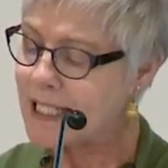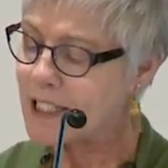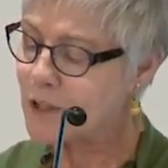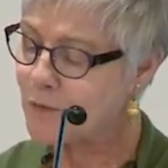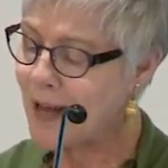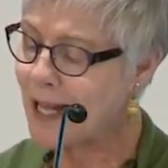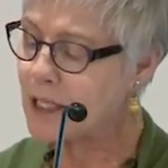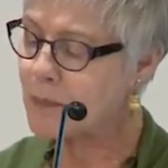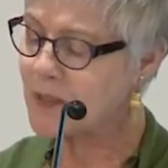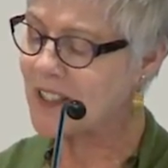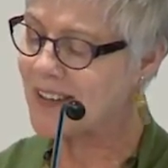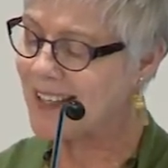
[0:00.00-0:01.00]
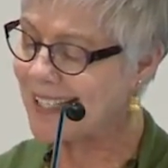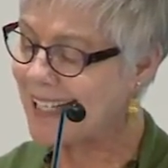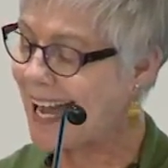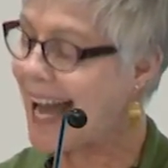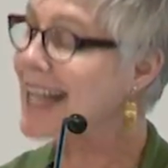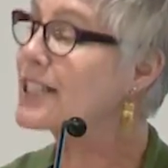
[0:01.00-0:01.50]
developed the
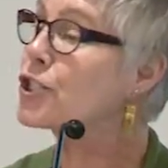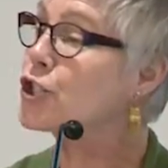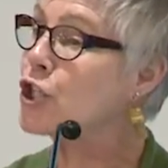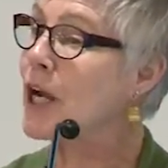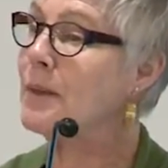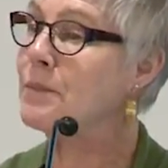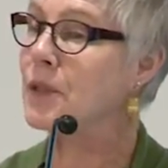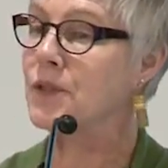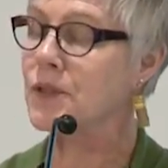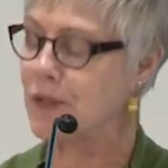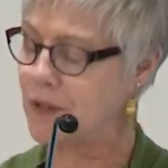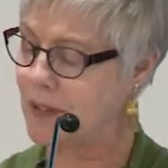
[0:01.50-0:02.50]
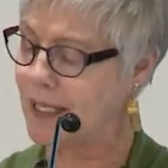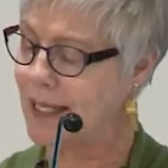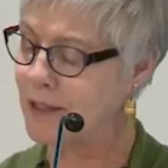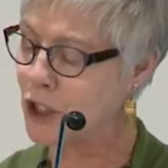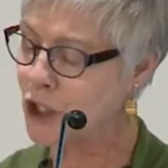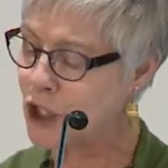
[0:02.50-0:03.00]
gas chambers
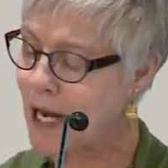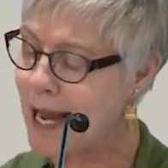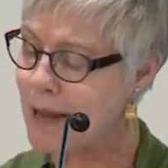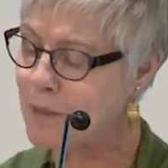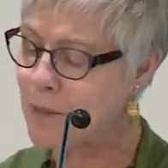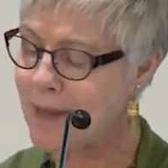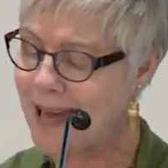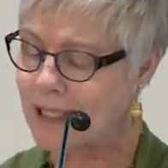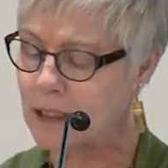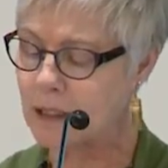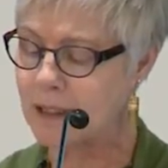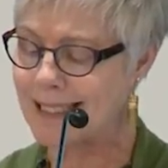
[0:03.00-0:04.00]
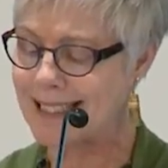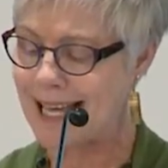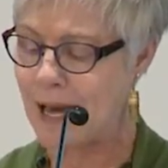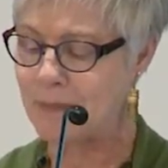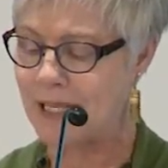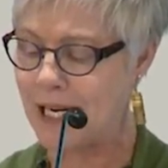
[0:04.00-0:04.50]
and the sham medical
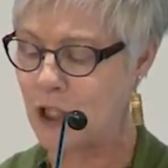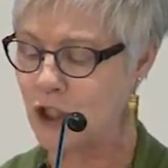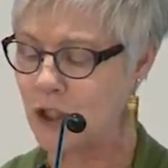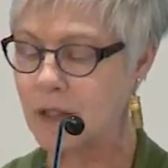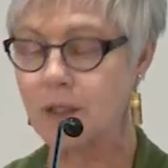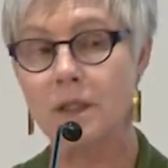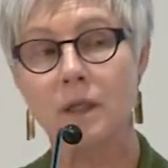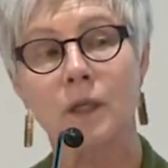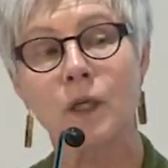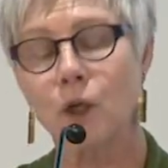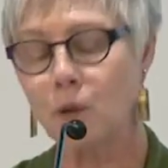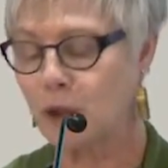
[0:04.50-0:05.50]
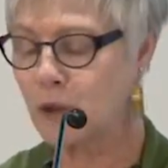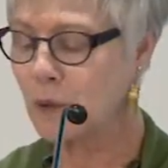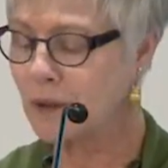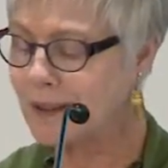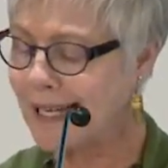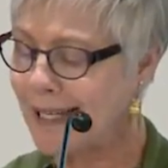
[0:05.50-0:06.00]
examinations, which
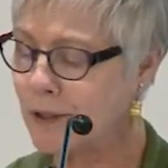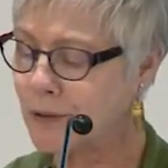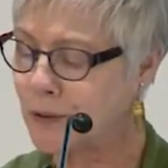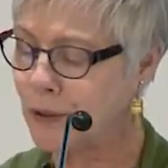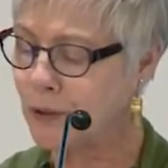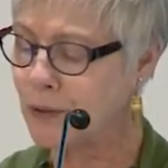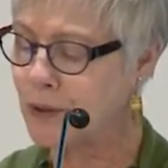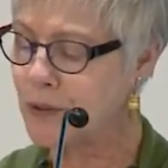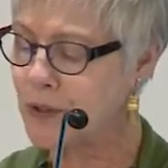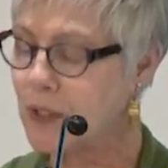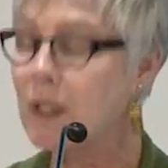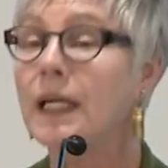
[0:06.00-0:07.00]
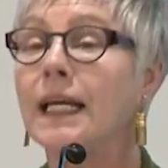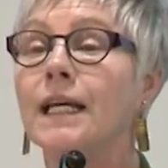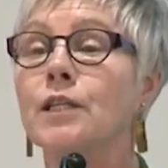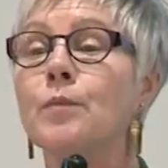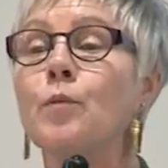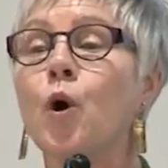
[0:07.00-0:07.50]
were later used
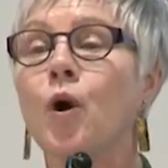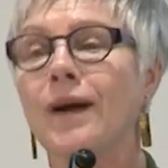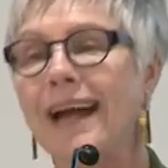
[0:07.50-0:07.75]
in the more